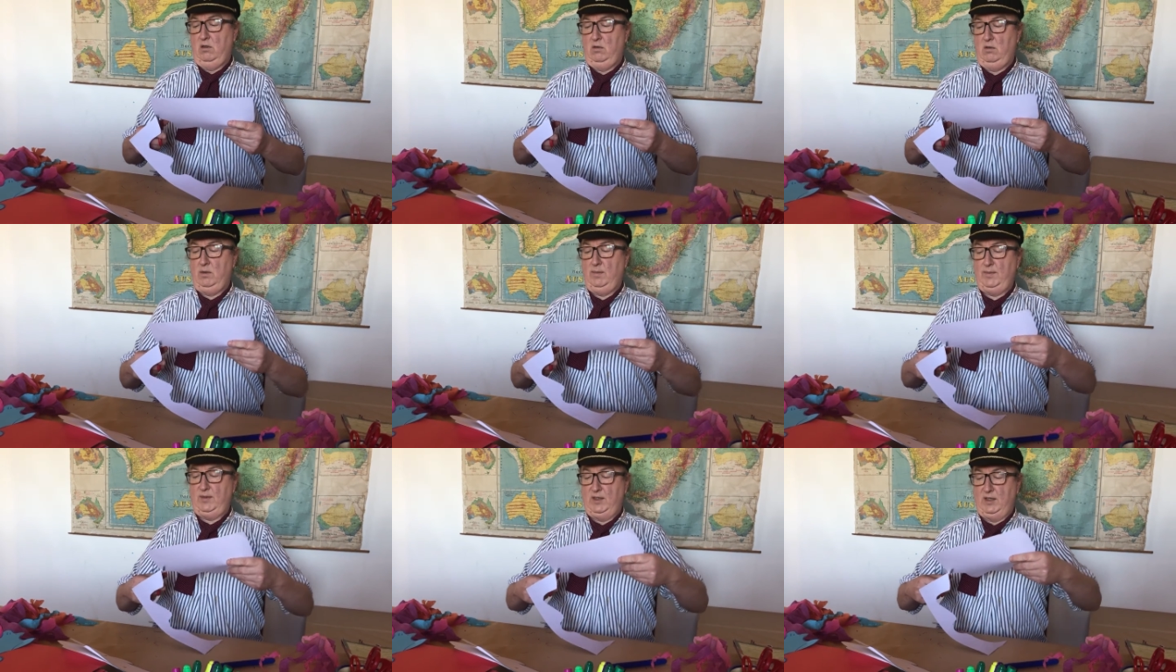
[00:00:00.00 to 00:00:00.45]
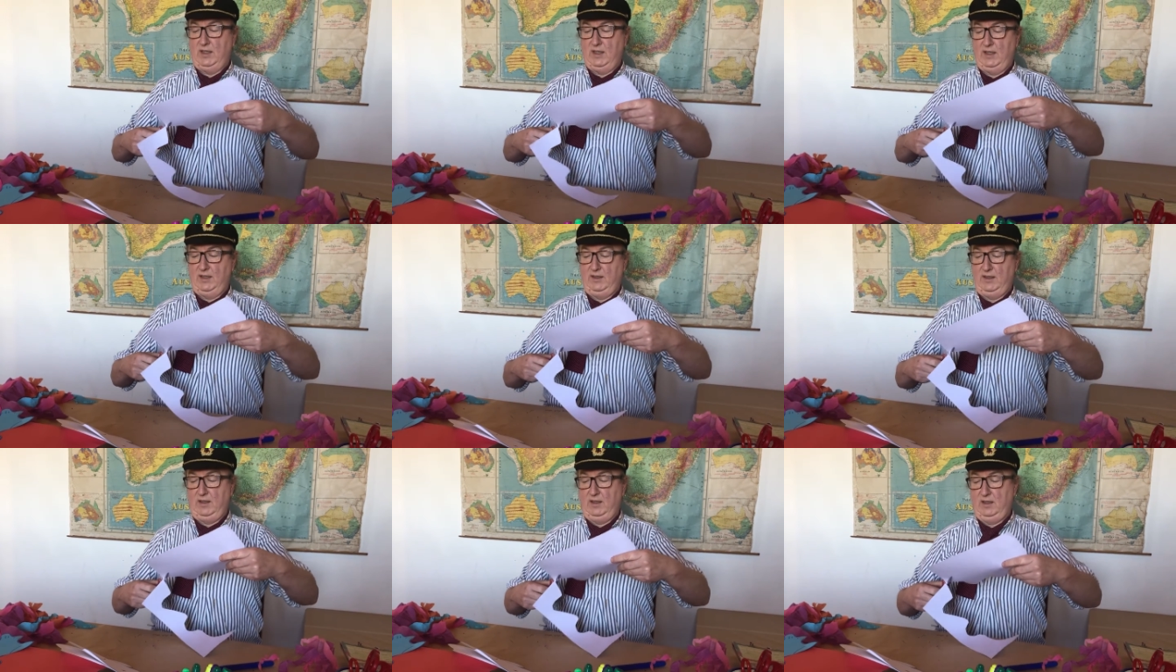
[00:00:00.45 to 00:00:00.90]

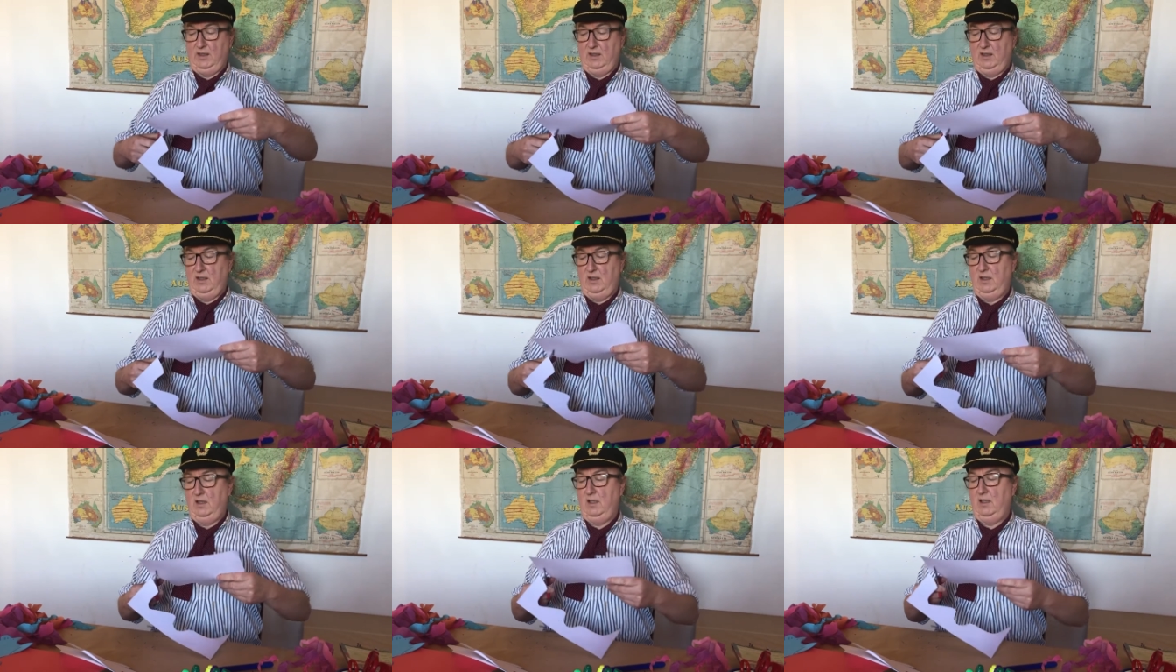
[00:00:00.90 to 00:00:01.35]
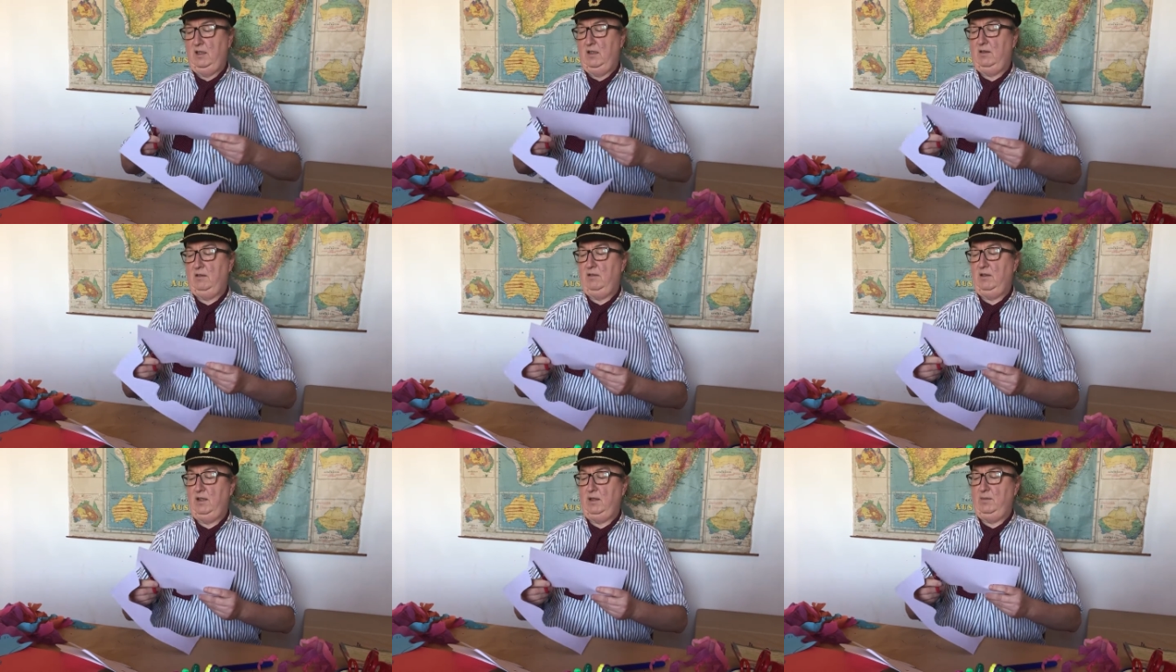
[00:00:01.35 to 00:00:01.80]
Oopsie-daisy.
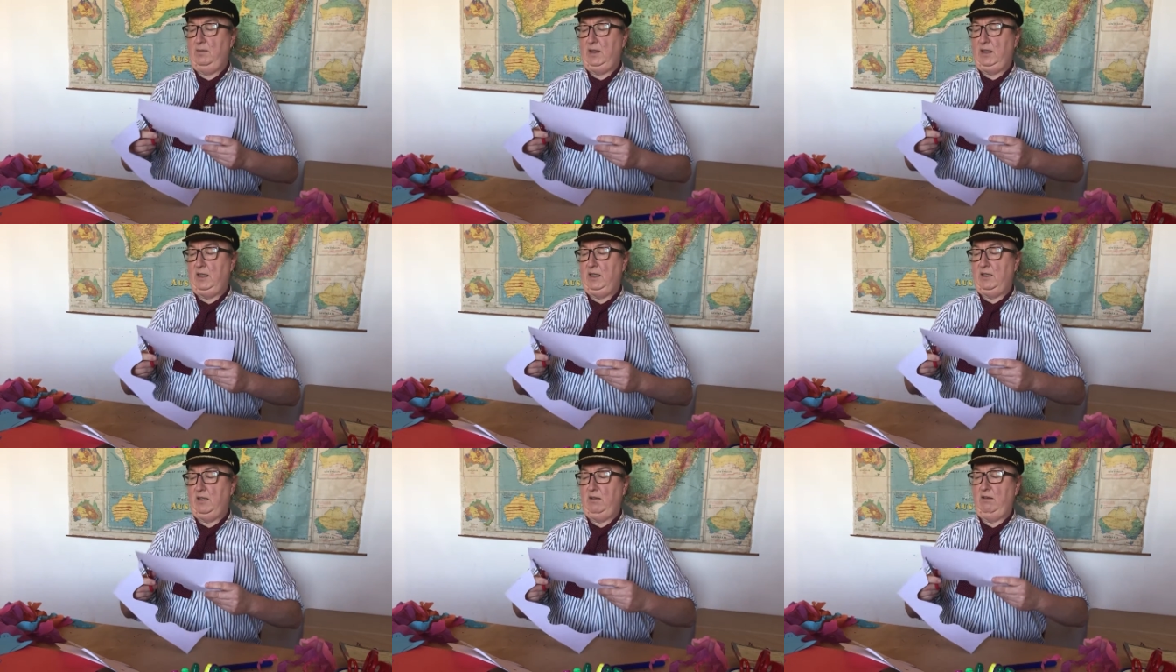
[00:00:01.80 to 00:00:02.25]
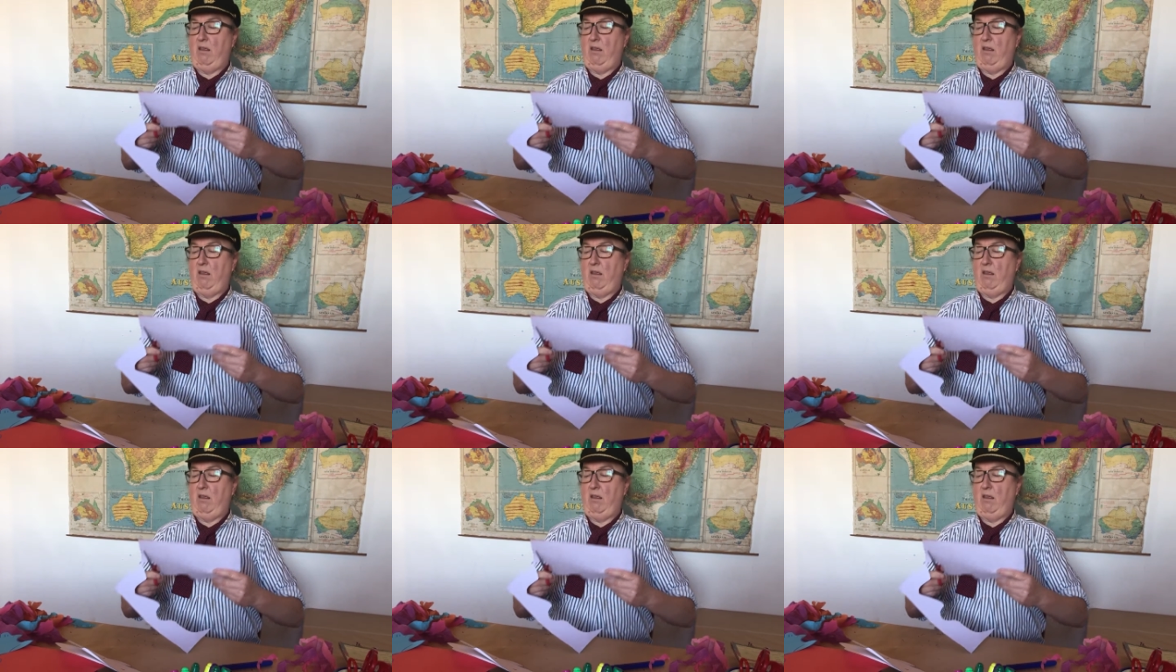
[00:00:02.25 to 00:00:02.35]
There we go.